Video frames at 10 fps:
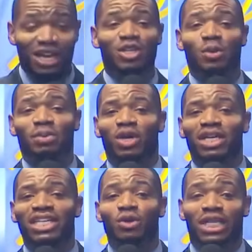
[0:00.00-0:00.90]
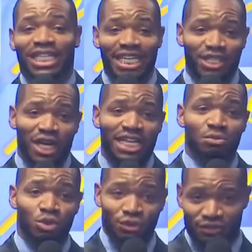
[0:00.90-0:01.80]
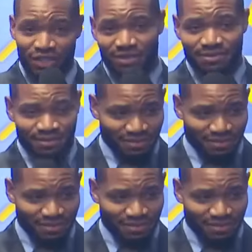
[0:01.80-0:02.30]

I don't want to be the one they will kill during the movie.